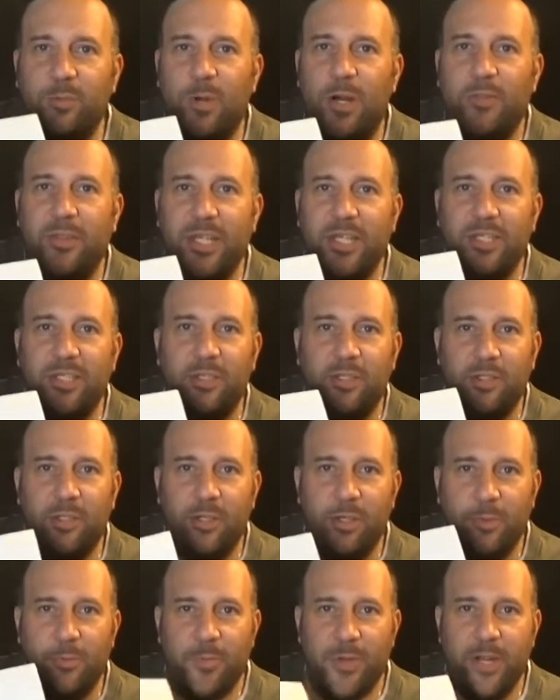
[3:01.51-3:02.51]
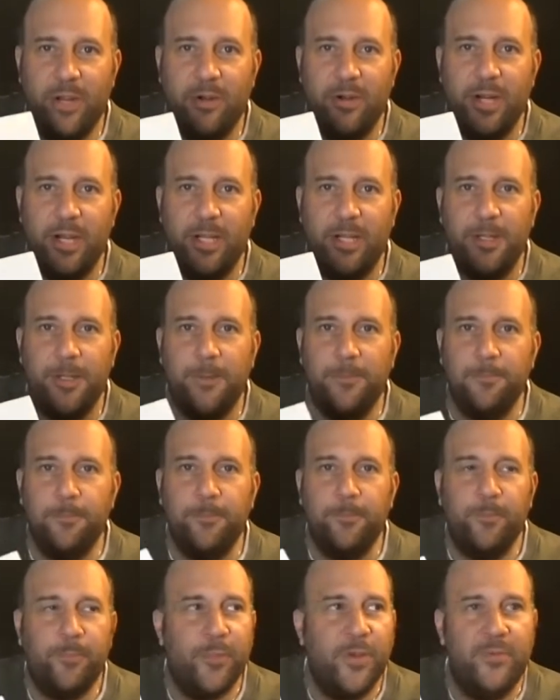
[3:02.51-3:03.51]
while these look period,
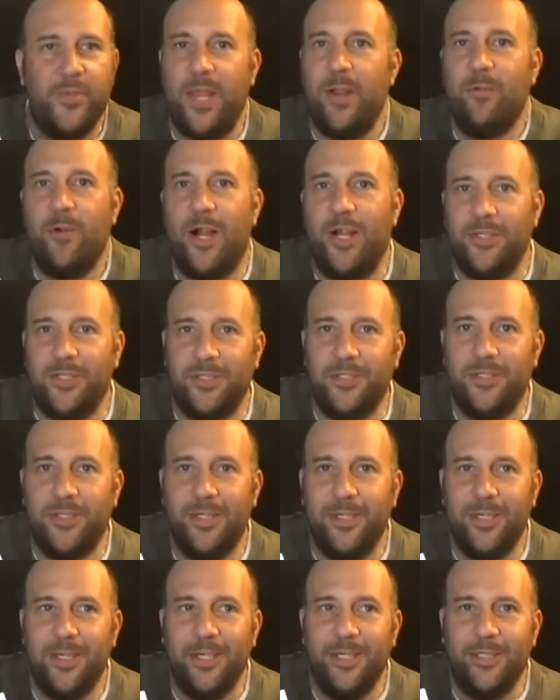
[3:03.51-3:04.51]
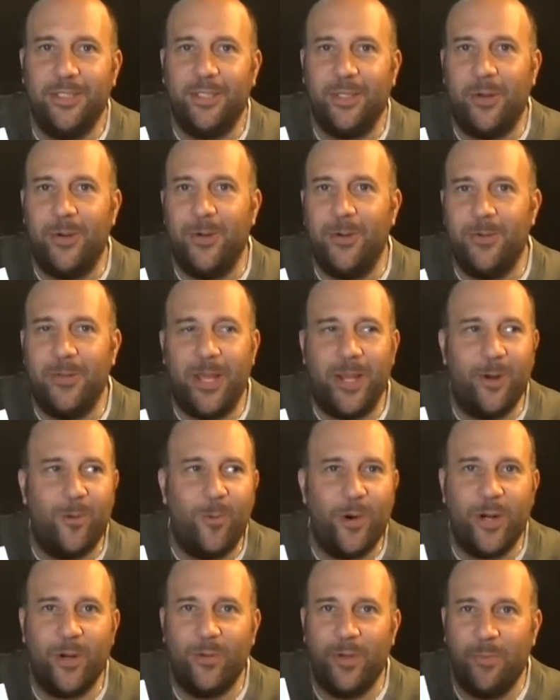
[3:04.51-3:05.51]
they rust. So they don't
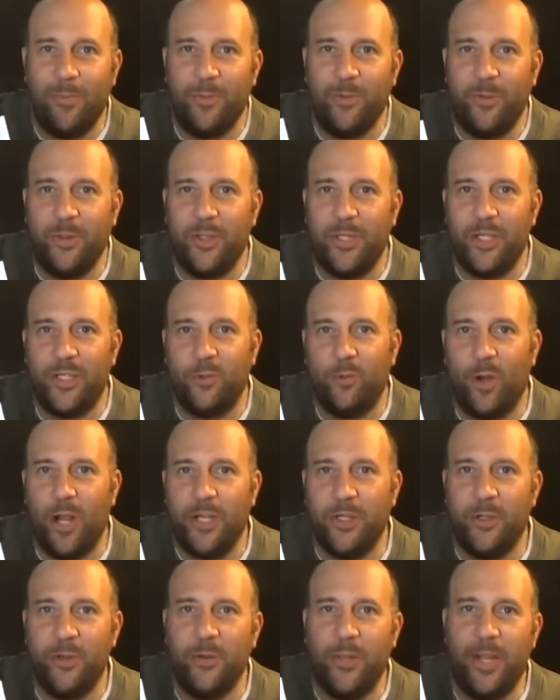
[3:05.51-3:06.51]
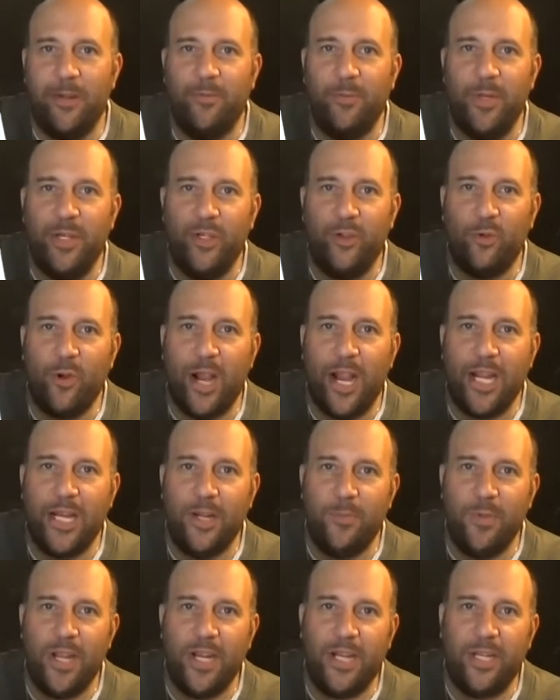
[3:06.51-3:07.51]
want to run through the dishwasher, they have to be dried
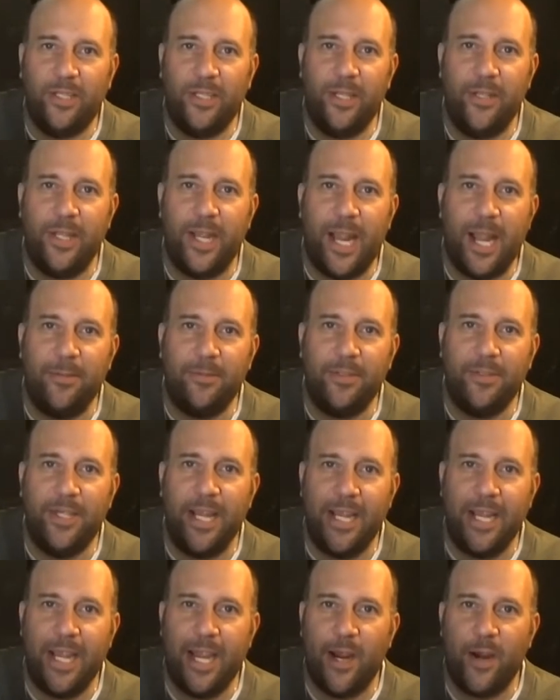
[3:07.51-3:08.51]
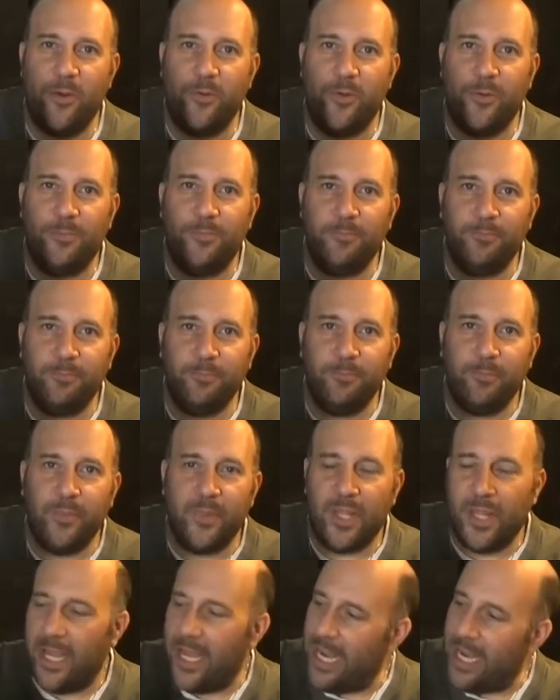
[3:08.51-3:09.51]
immediately, they have to take care of them.
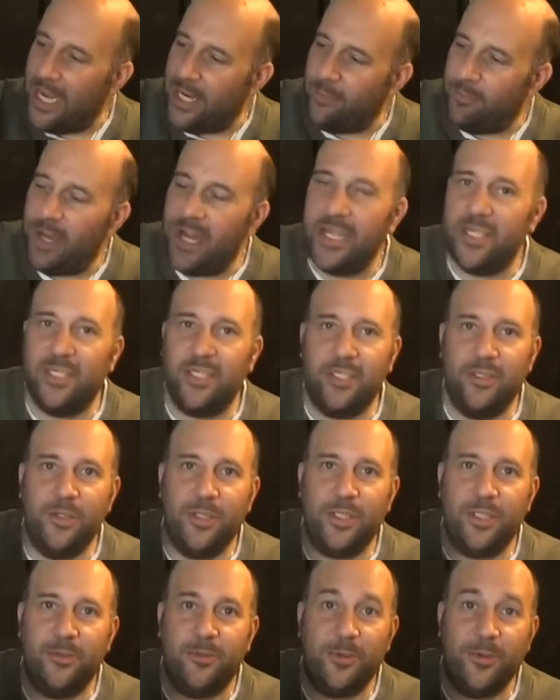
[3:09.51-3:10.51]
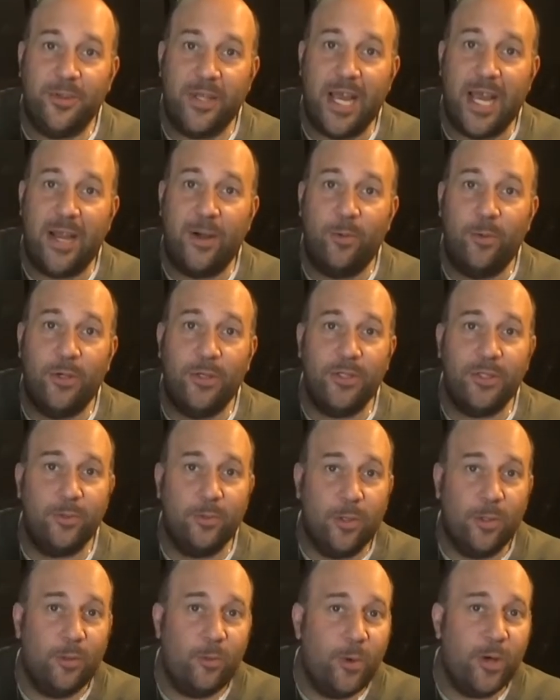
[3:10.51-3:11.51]
And my solution for that was,
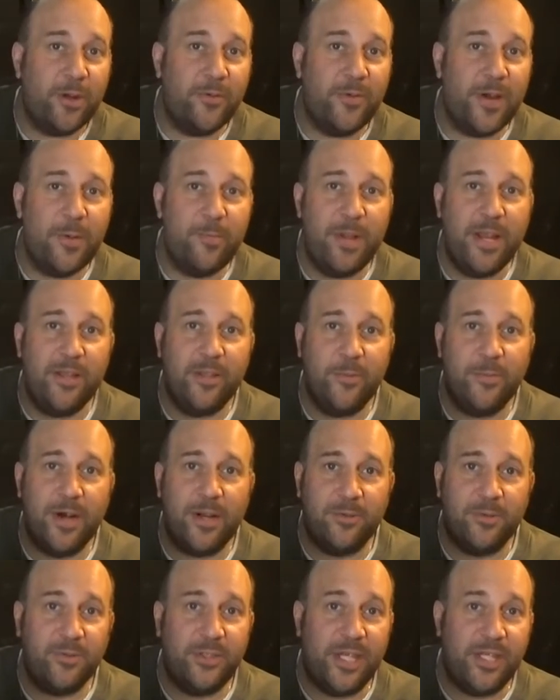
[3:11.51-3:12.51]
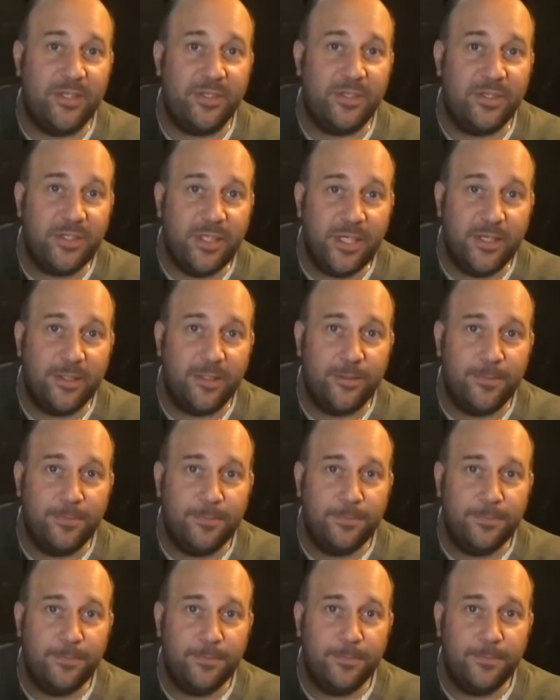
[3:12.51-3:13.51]
well, what if I make them out of stainless steel?
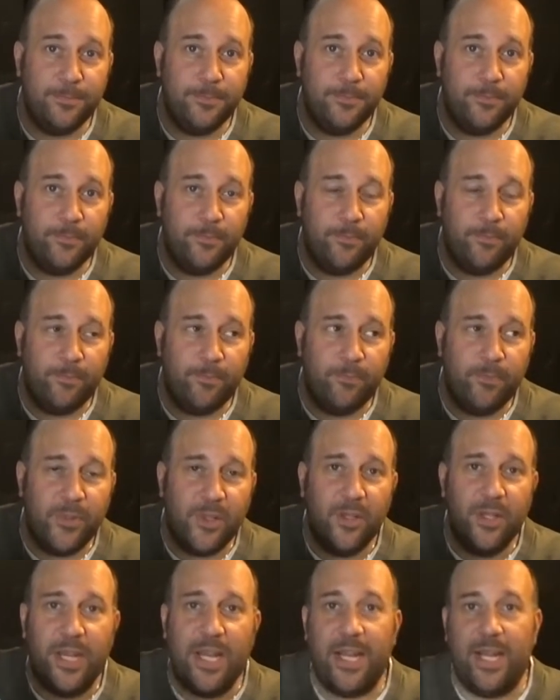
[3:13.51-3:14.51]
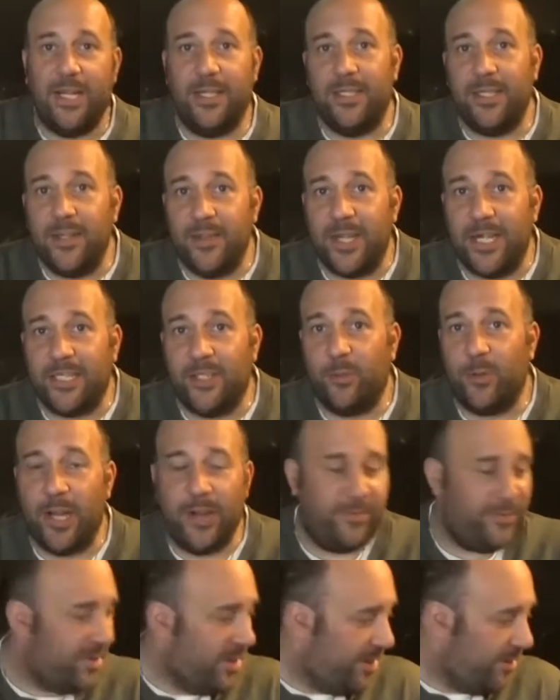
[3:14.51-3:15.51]
And that's what
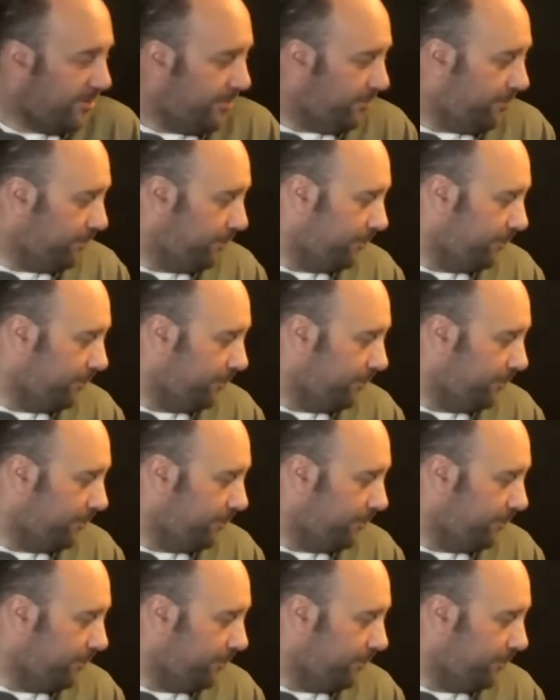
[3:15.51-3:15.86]
I've done.